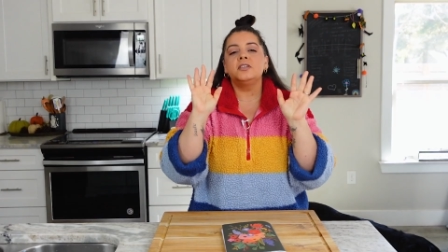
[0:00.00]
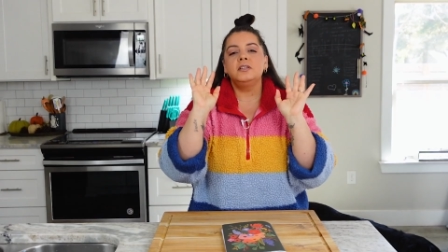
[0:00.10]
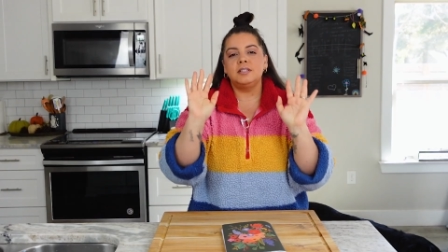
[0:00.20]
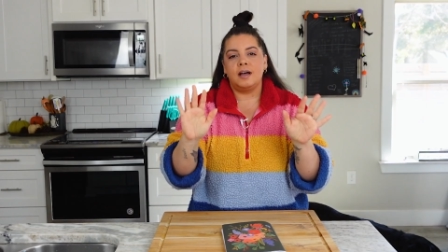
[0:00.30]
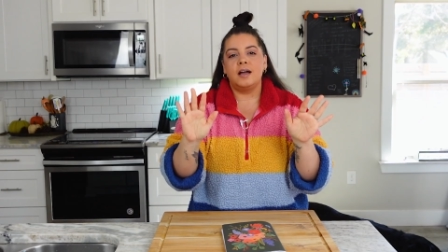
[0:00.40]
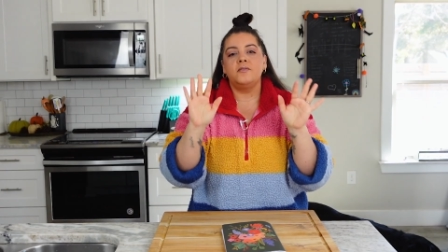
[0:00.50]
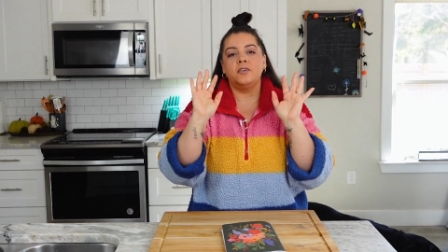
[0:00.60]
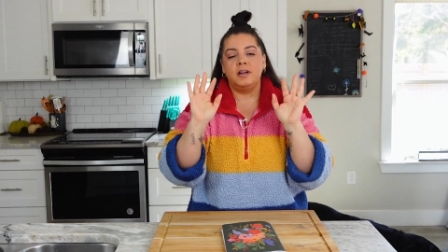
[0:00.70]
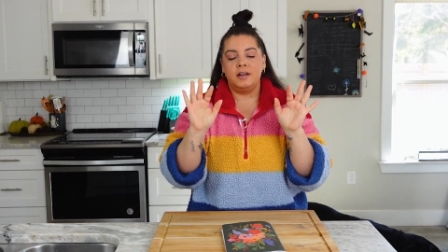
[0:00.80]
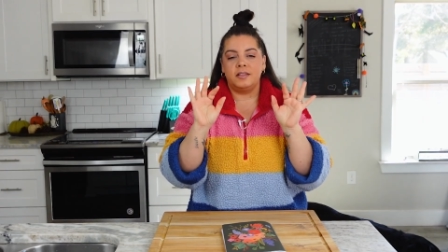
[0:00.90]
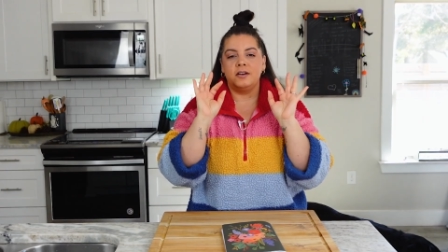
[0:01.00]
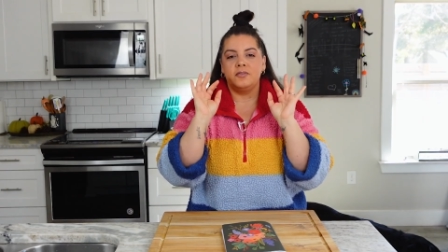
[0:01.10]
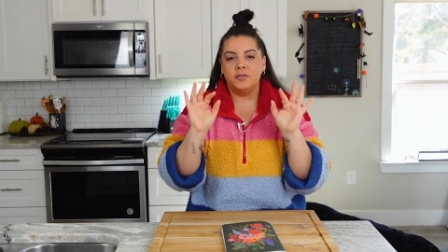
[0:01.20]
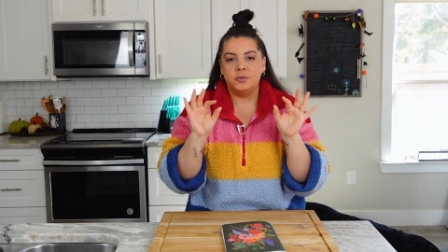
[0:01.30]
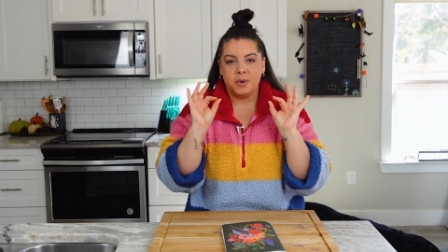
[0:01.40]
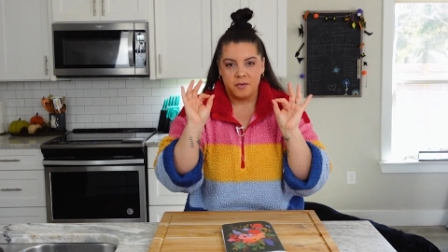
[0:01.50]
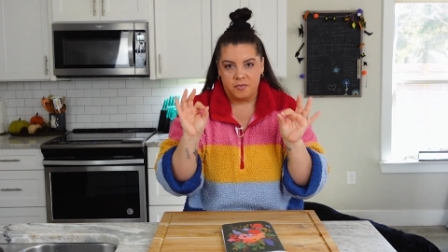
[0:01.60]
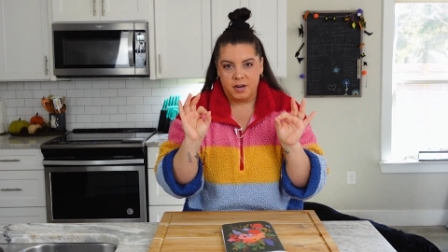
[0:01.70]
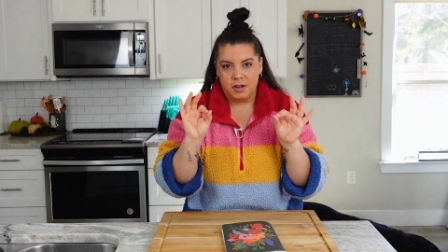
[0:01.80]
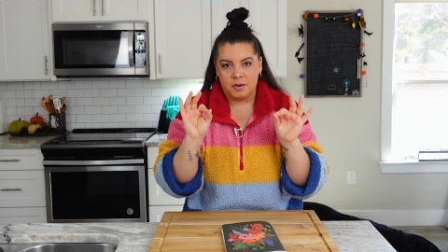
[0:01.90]
finally time for another food prep
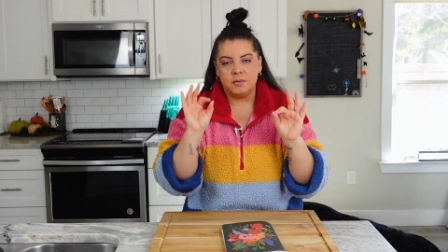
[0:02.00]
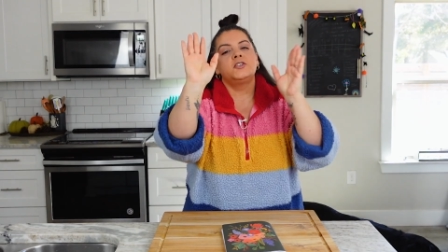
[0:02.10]
video.